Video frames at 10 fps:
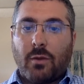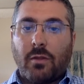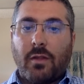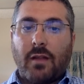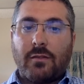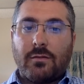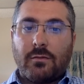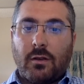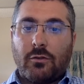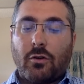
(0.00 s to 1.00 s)
whether
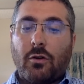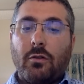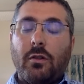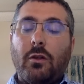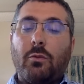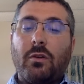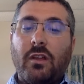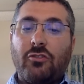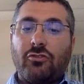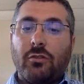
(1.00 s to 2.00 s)
that's internally,
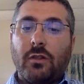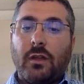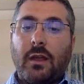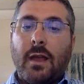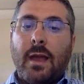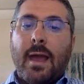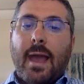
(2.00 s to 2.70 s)
relationally,